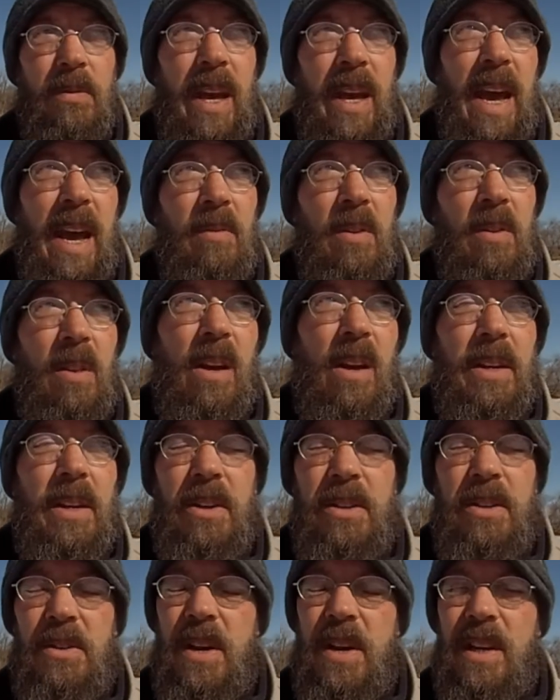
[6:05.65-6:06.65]
If you have to
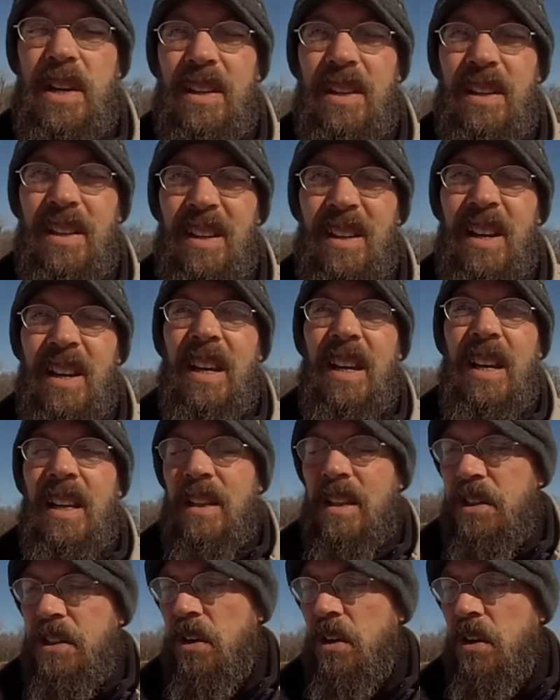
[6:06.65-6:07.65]
lock your truck,
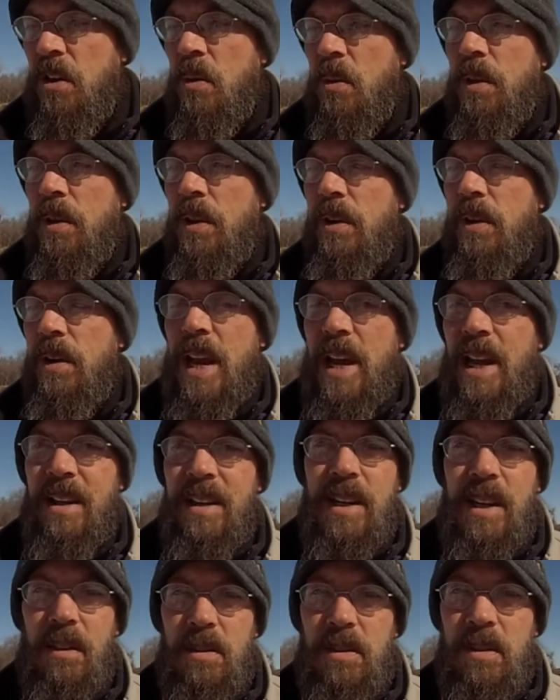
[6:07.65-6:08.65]
at least you know where they're
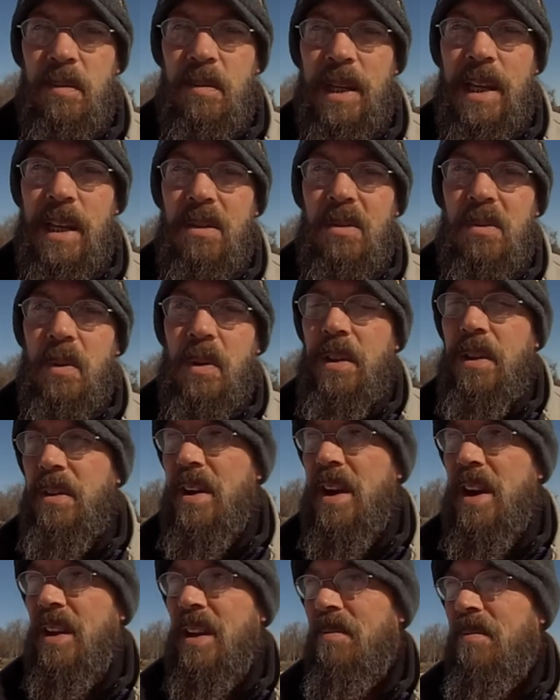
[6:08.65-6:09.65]
at. Tell somebody else where
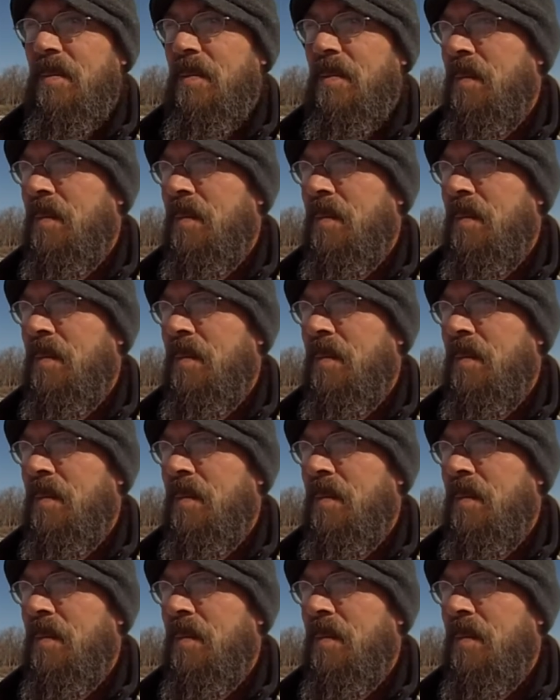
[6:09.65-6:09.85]
they're at.